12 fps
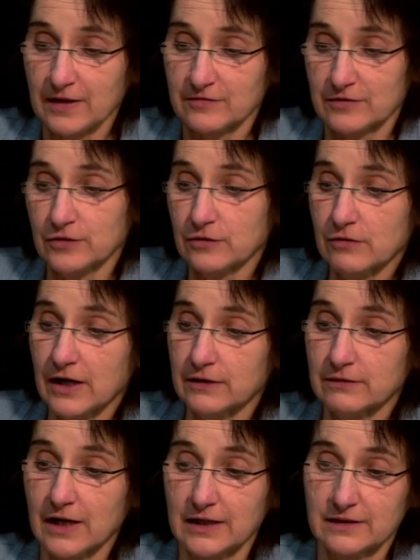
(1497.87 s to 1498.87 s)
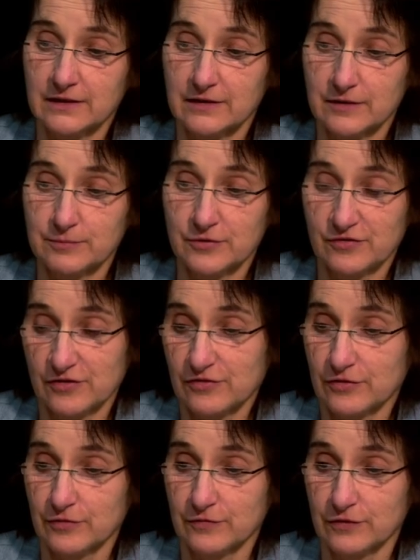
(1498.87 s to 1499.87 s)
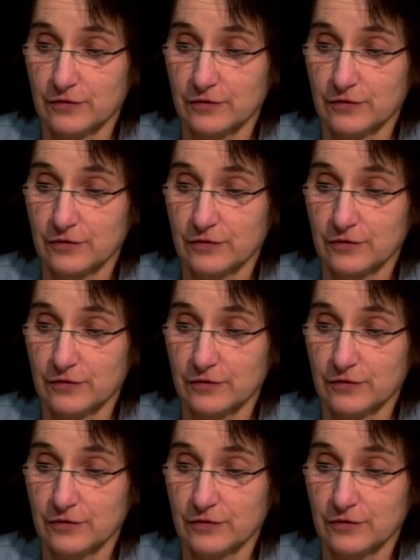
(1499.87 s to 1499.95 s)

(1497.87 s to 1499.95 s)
So you're quite right. The position of